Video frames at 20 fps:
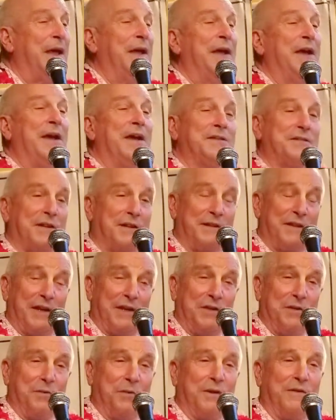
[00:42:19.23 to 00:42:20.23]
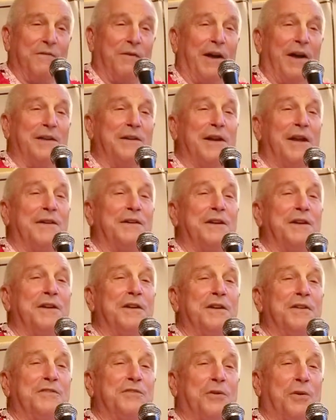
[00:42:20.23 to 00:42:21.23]
He said, then you invite Nanda and
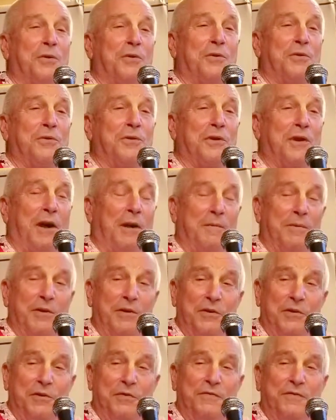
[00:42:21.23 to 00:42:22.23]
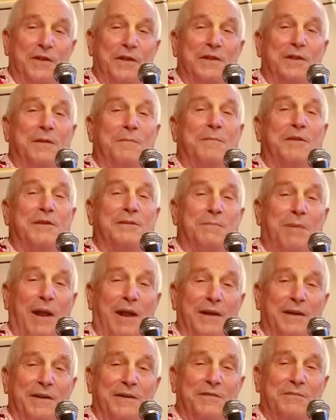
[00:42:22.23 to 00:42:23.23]
Yasoda to come here. You feed them. This
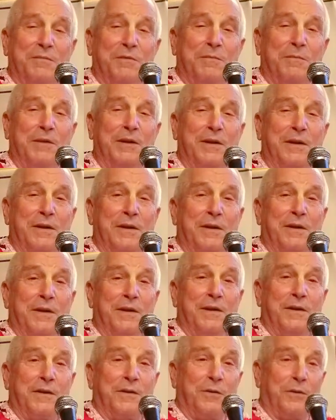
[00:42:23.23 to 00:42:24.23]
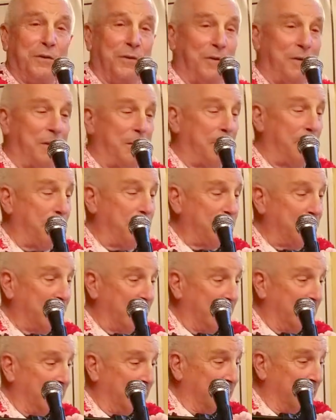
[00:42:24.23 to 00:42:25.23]
blindness will be cured.
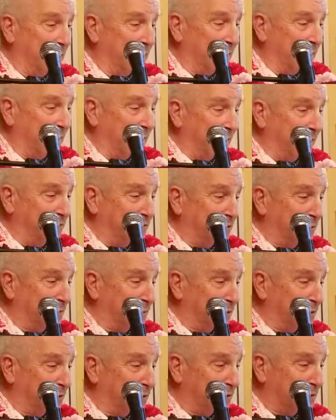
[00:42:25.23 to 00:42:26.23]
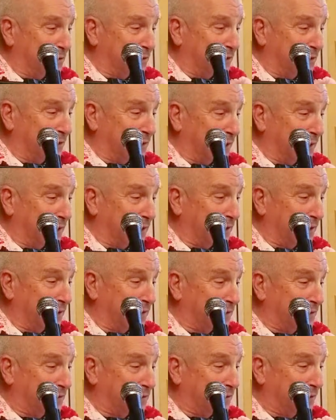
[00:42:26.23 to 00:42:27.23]
Everyone looked at that
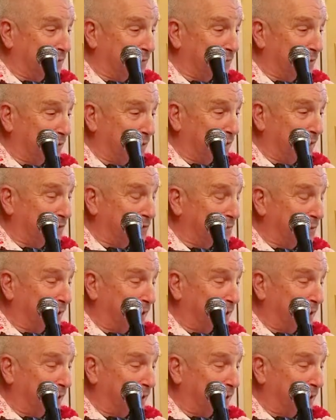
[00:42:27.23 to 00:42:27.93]
list. They realized we